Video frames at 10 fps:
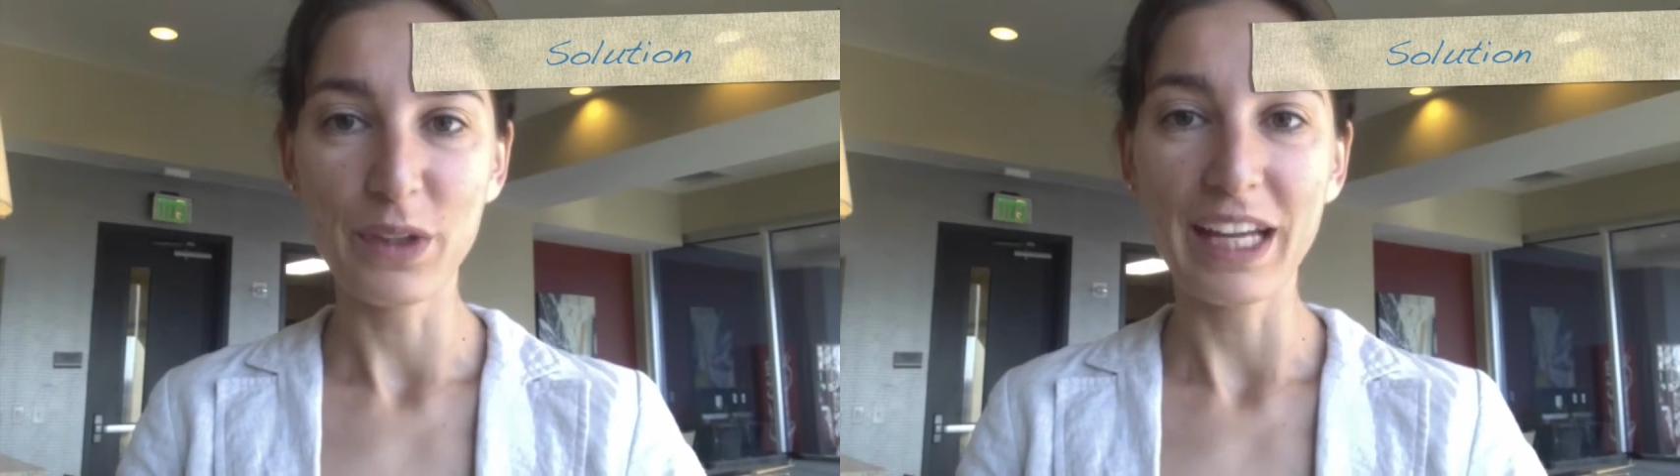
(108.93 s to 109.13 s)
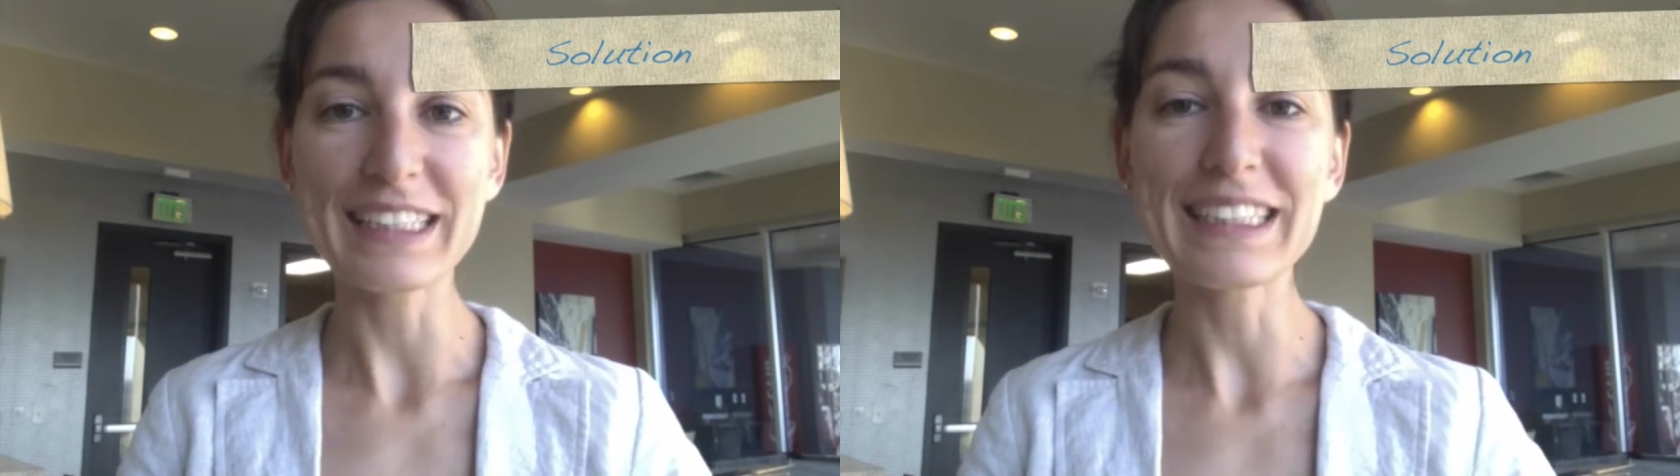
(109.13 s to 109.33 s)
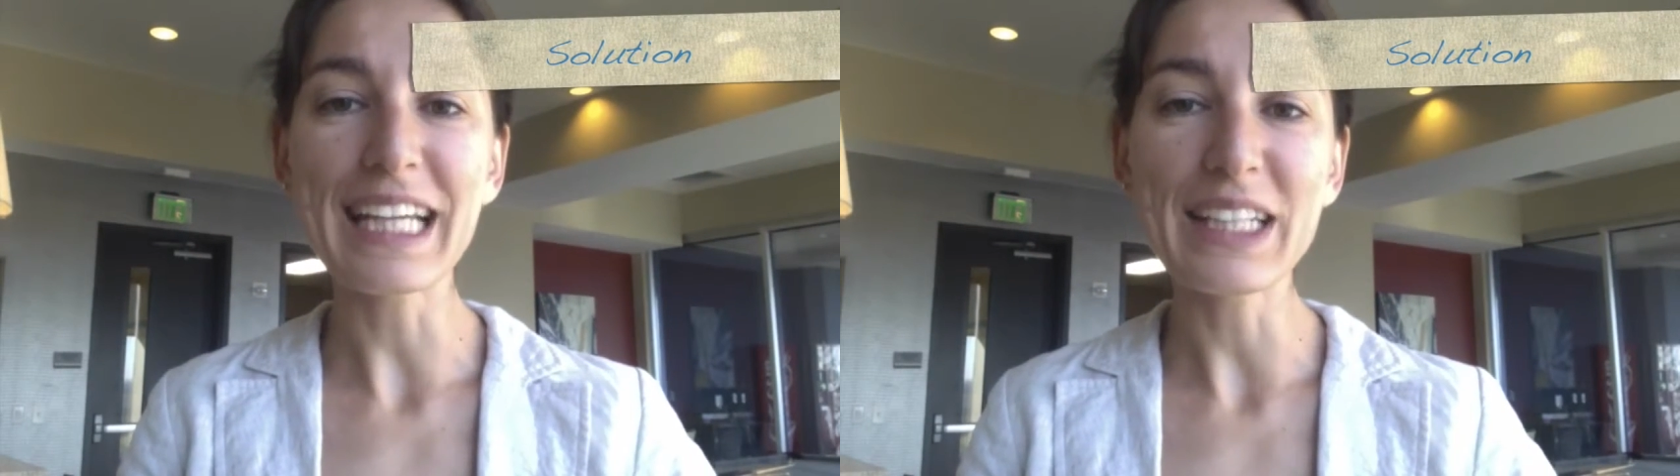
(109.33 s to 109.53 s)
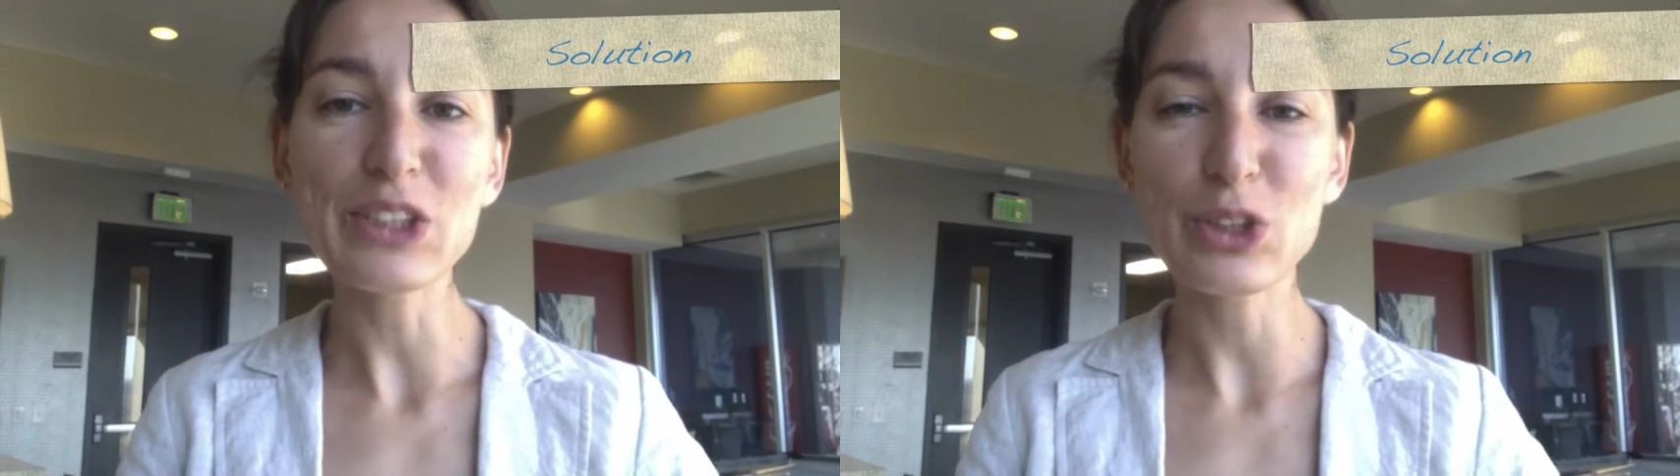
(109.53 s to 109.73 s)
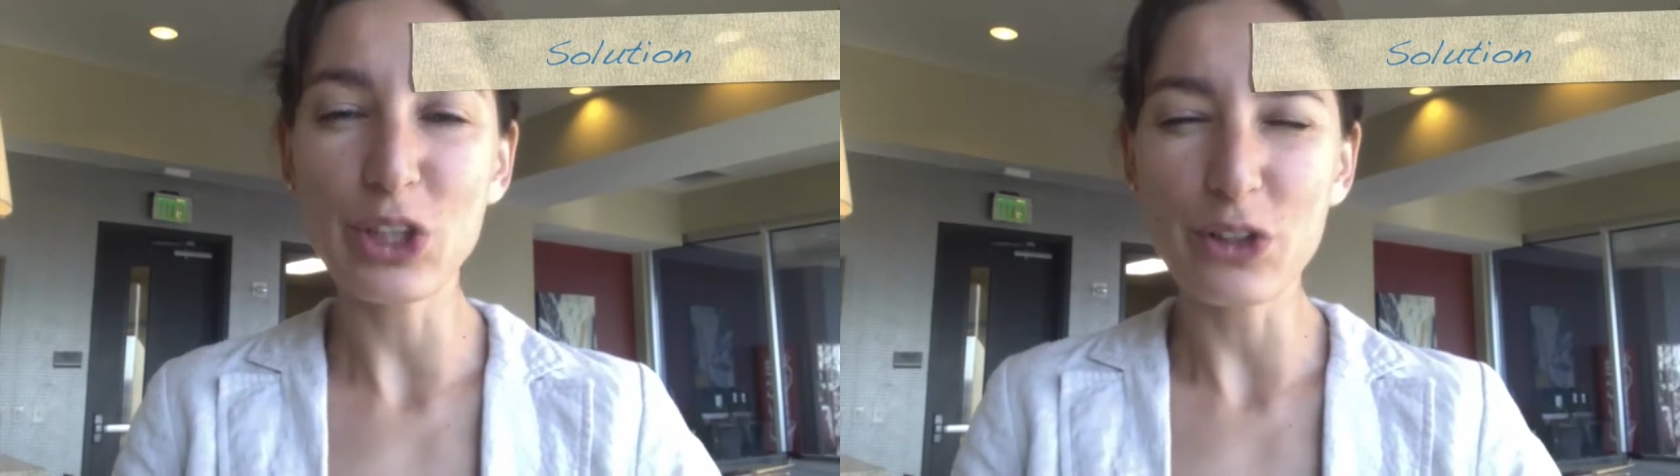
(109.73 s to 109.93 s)
a science
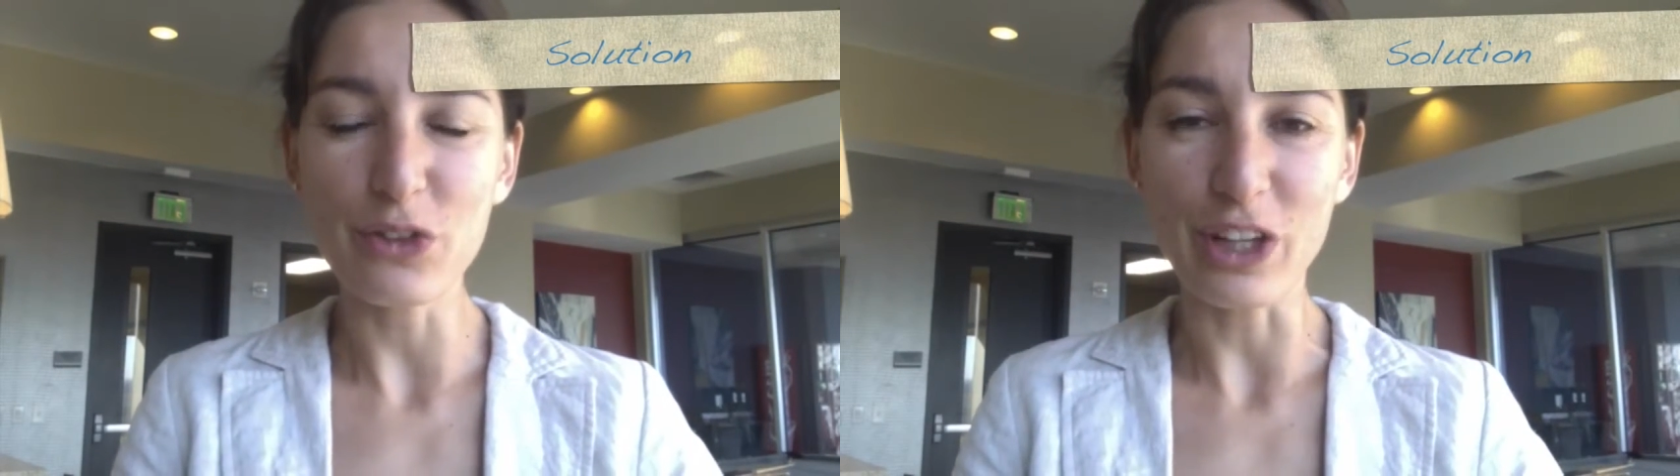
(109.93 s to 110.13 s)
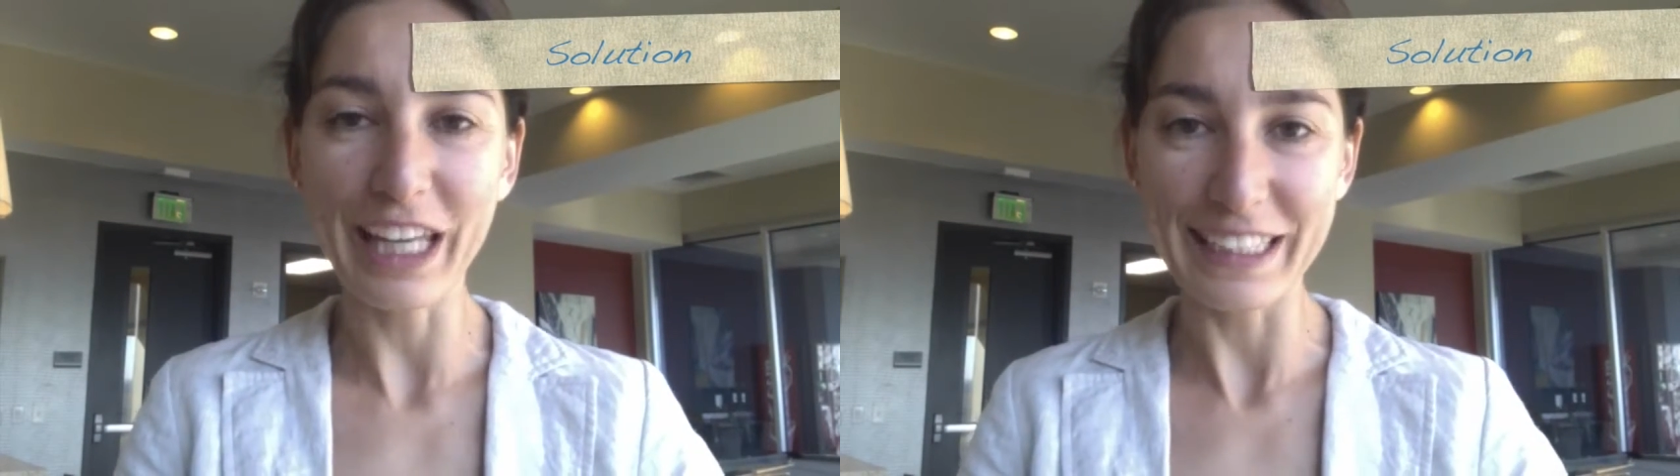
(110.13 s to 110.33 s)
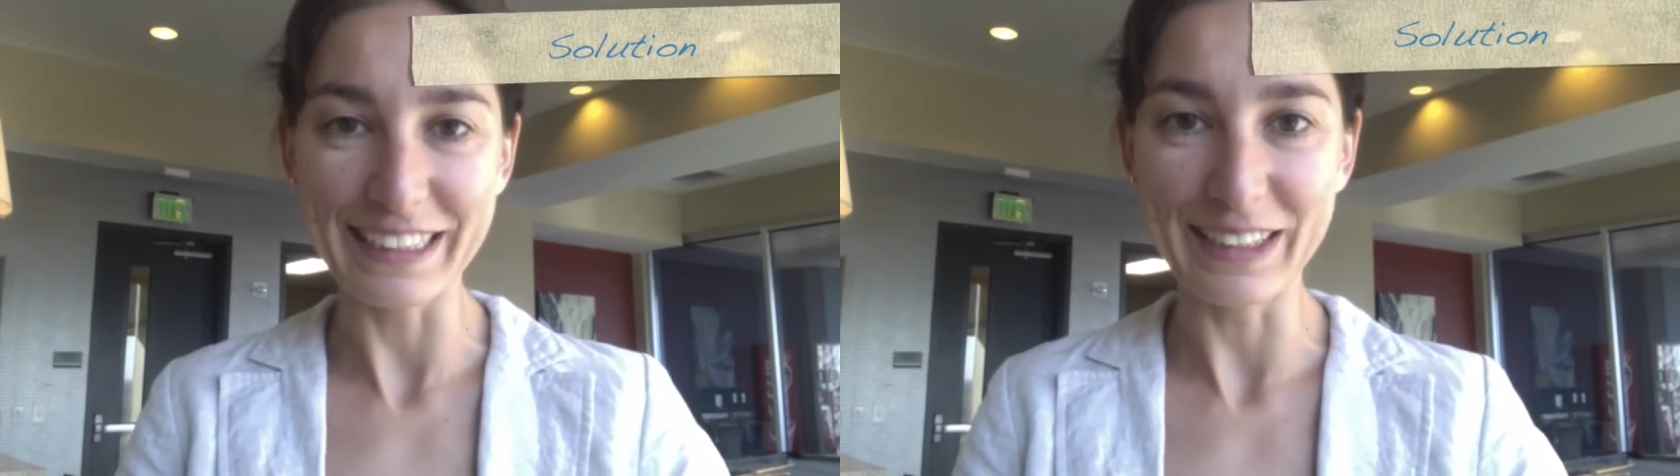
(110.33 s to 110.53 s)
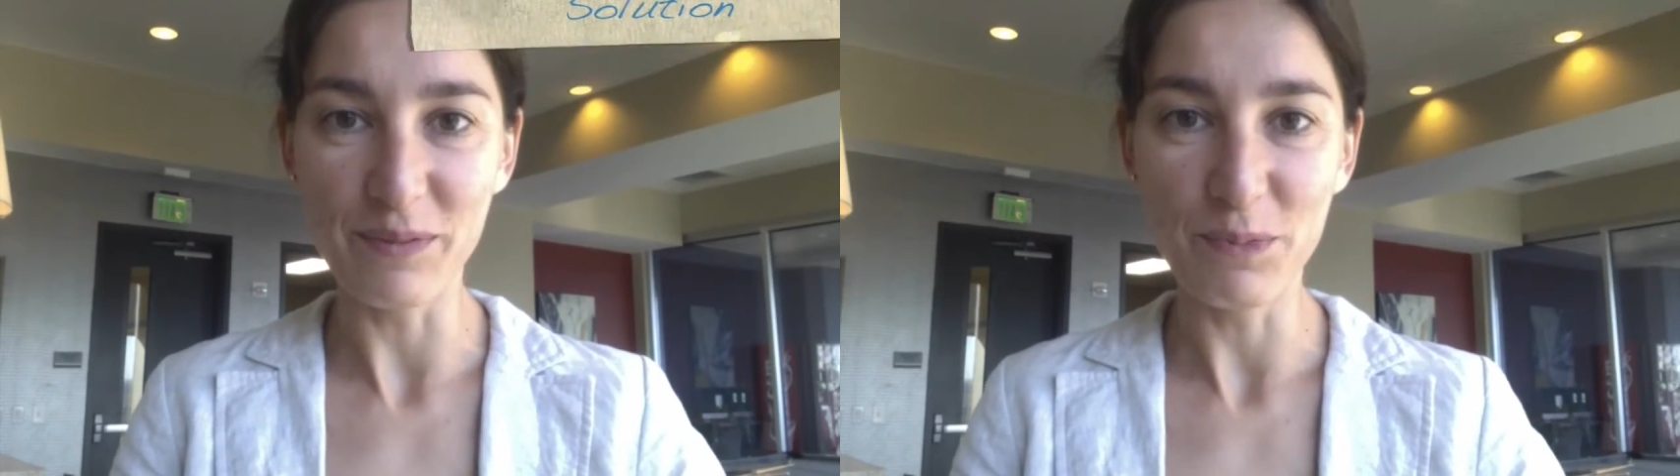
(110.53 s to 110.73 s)
journal for kids.